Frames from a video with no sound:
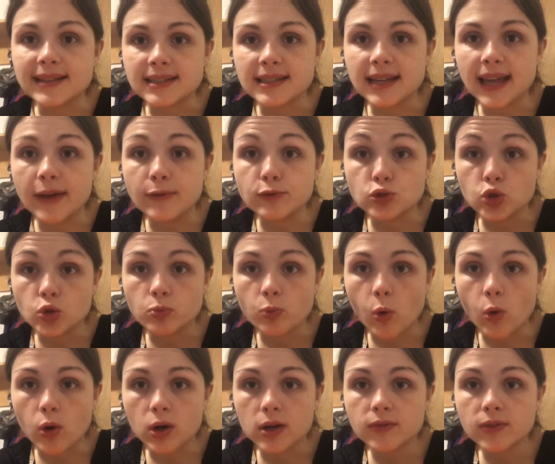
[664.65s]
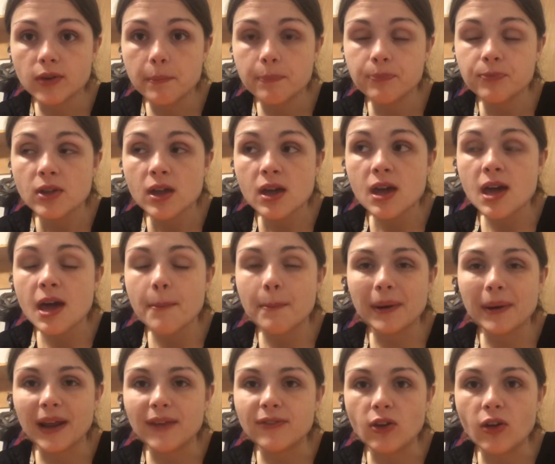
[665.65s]
did have two more of them,
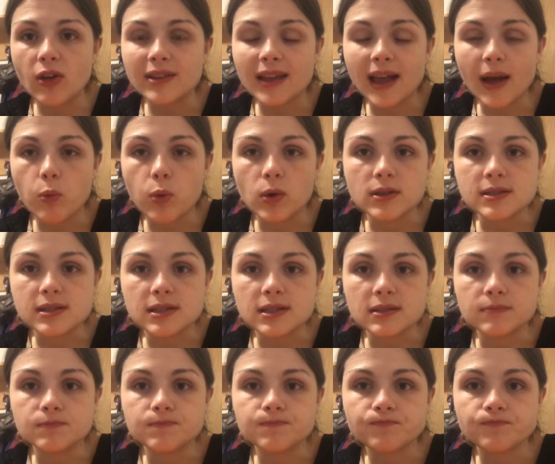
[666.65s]
but I felt like that wasn't